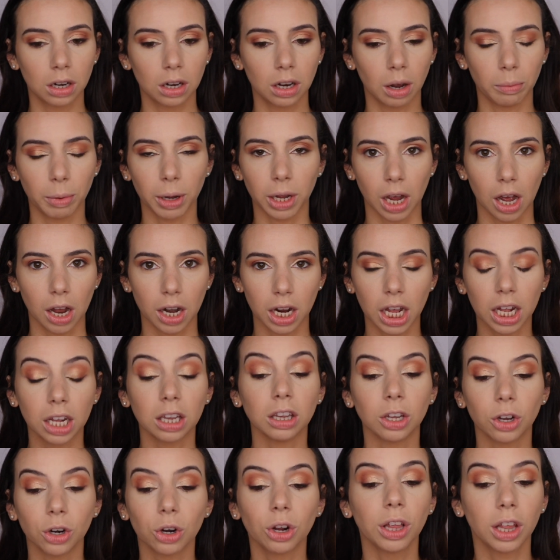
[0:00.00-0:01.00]
Oh my god,
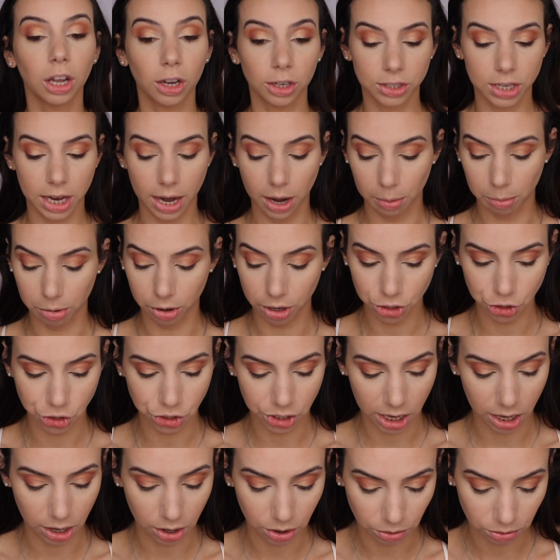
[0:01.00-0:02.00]
it literally looks airbrushed
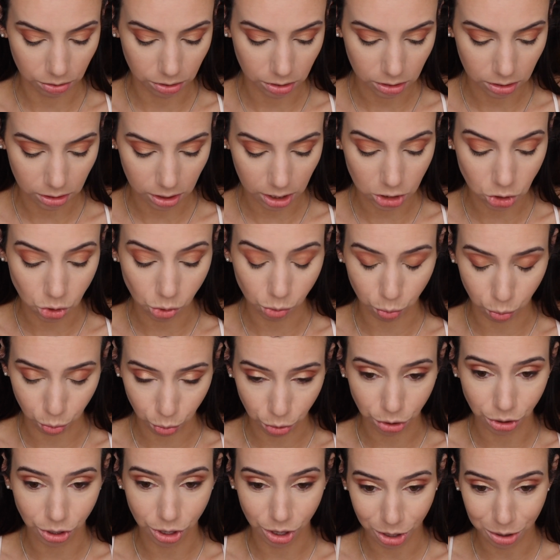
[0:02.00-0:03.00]
now. It's a
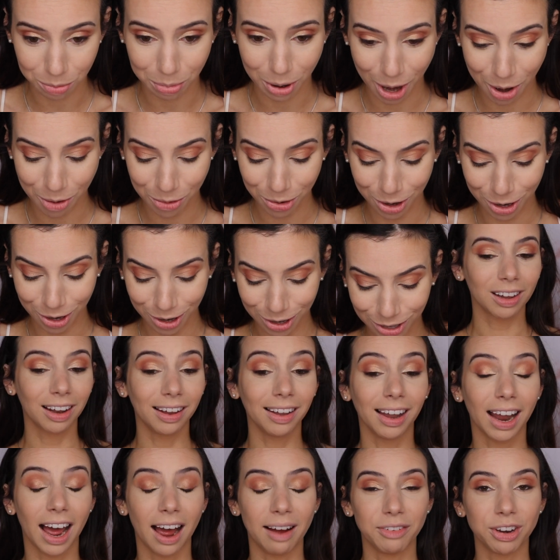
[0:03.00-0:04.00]
really good powder.
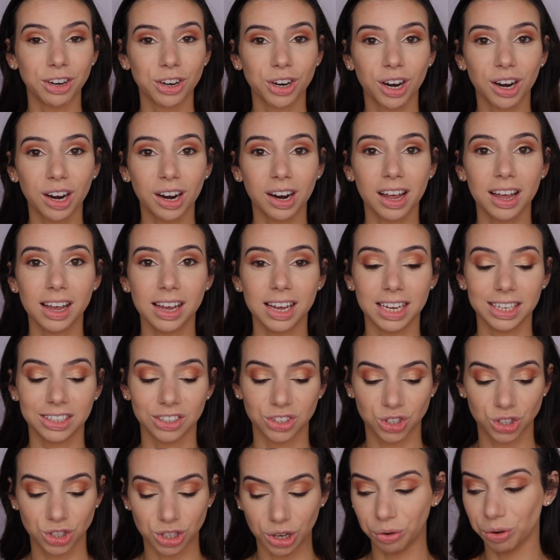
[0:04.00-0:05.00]
Lavender is
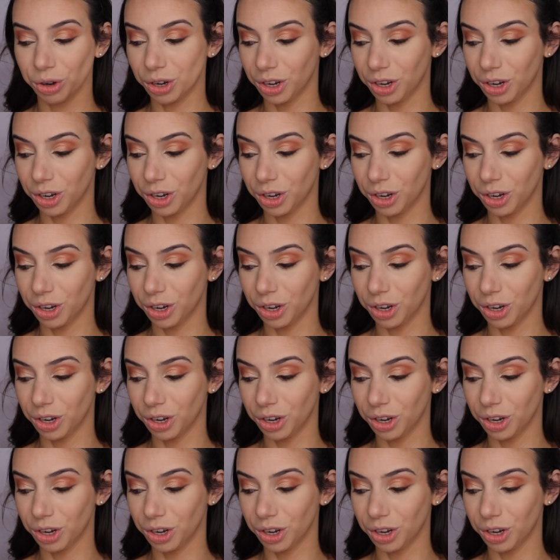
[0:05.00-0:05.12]
so